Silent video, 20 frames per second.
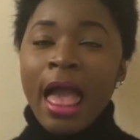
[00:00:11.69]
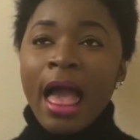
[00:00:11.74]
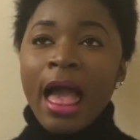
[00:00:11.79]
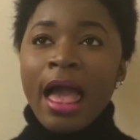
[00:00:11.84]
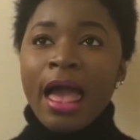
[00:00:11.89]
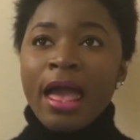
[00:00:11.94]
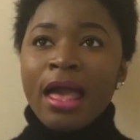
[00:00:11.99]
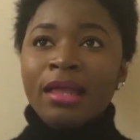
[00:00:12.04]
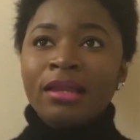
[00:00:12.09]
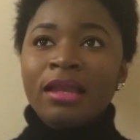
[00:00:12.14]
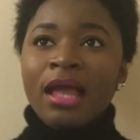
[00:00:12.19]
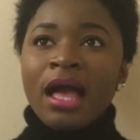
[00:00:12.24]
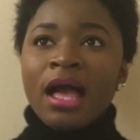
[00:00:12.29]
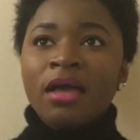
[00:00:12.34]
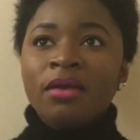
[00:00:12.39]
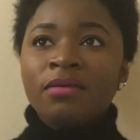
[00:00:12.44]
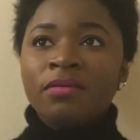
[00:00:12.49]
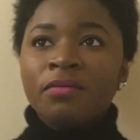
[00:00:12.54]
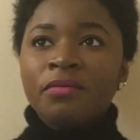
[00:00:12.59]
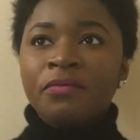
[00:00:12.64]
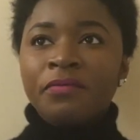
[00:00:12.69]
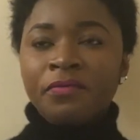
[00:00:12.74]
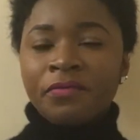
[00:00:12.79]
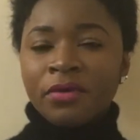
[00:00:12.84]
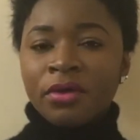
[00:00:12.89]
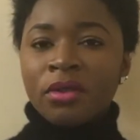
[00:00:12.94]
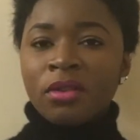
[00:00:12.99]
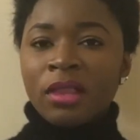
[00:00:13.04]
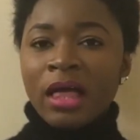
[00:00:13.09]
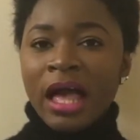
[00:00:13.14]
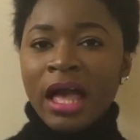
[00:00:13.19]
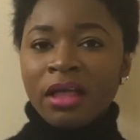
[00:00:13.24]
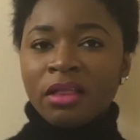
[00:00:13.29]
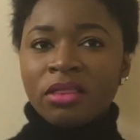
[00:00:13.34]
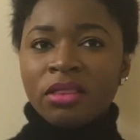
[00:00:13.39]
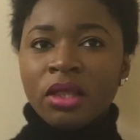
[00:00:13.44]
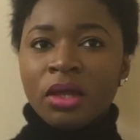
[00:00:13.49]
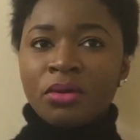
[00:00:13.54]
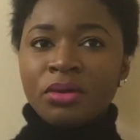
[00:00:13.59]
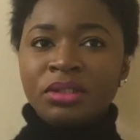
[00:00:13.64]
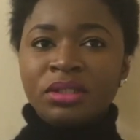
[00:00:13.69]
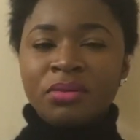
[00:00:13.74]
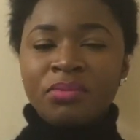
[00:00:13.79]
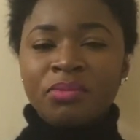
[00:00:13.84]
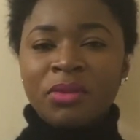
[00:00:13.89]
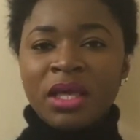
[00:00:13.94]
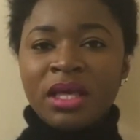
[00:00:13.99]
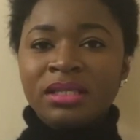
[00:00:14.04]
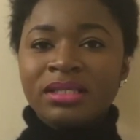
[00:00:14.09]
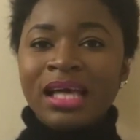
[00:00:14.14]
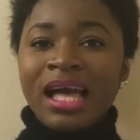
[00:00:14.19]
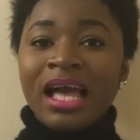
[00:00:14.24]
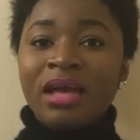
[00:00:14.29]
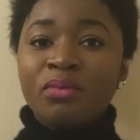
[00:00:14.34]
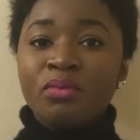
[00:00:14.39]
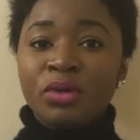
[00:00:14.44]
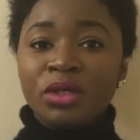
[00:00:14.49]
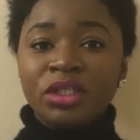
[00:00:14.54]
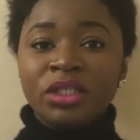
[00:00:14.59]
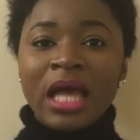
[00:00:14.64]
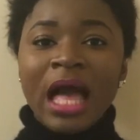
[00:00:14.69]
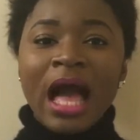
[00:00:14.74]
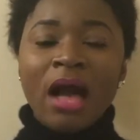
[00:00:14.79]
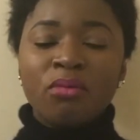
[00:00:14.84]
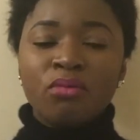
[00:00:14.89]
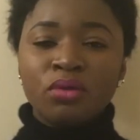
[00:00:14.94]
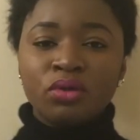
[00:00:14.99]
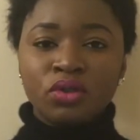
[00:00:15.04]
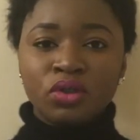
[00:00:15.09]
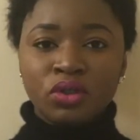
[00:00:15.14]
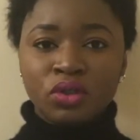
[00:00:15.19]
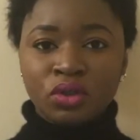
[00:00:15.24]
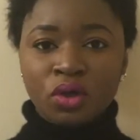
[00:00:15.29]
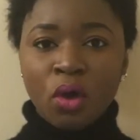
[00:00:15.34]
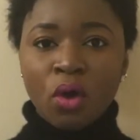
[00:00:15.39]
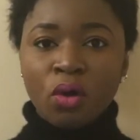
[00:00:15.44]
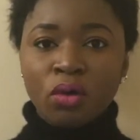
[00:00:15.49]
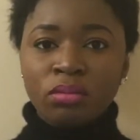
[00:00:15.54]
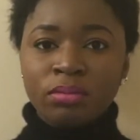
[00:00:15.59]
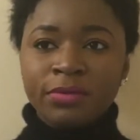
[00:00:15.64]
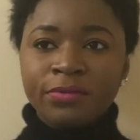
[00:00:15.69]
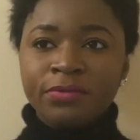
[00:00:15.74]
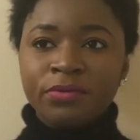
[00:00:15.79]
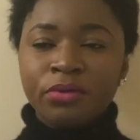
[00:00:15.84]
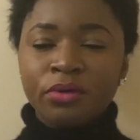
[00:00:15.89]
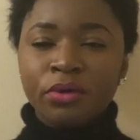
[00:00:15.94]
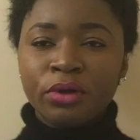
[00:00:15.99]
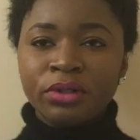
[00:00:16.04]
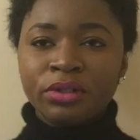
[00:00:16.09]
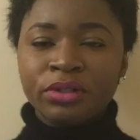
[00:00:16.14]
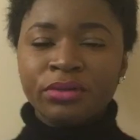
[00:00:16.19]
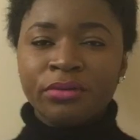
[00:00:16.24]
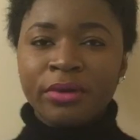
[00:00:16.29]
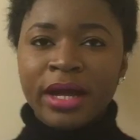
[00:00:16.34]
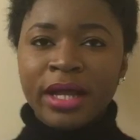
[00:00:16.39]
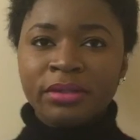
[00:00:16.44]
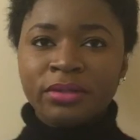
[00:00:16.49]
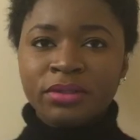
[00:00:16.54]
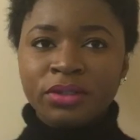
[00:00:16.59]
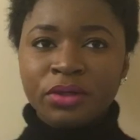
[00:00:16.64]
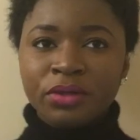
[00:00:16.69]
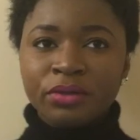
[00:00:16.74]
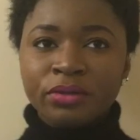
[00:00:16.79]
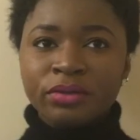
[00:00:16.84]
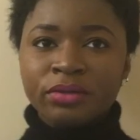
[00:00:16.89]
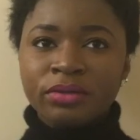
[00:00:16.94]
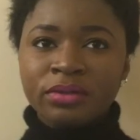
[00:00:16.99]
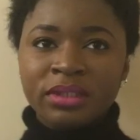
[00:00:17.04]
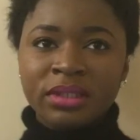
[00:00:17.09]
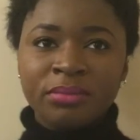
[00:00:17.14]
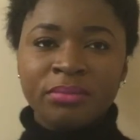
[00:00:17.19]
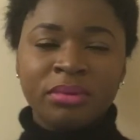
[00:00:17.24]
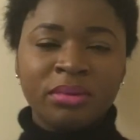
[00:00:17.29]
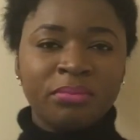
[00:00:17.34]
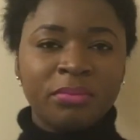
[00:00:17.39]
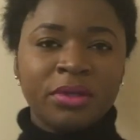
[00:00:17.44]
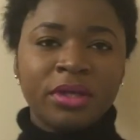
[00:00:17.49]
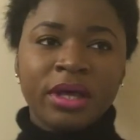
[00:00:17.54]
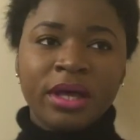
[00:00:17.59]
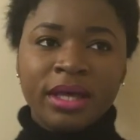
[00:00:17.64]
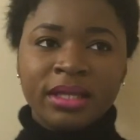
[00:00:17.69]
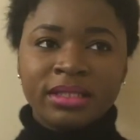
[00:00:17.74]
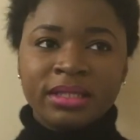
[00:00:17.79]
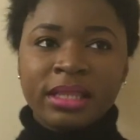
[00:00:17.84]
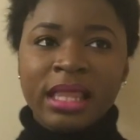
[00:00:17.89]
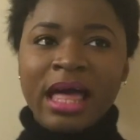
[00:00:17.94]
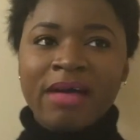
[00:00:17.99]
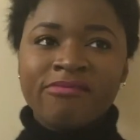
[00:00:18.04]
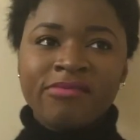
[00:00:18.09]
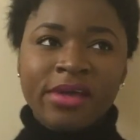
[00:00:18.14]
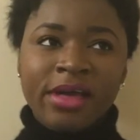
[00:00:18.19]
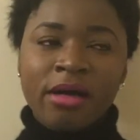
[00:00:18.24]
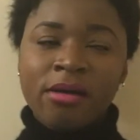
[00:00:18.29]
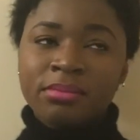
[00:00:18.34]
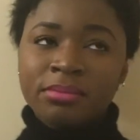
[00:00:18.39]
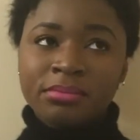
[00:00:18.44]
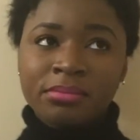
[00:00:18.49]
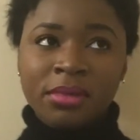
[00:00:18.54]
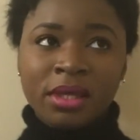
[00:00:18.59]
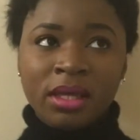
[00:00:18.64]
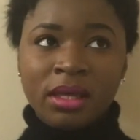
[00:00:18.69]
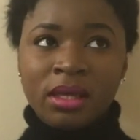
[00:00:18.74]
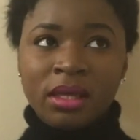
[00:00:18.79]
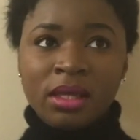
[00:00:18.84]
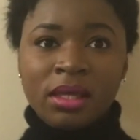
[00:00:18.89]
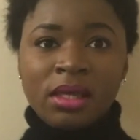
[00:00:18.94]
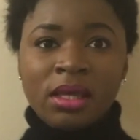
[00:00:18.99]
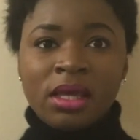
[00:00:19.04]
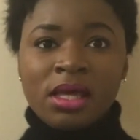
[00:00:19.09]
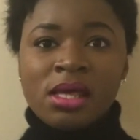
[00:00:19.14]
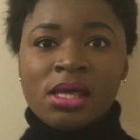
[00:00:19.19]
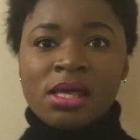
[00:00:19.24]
and I feel like there are some things I wish I was told before going to grad school, simply because it would have helped me.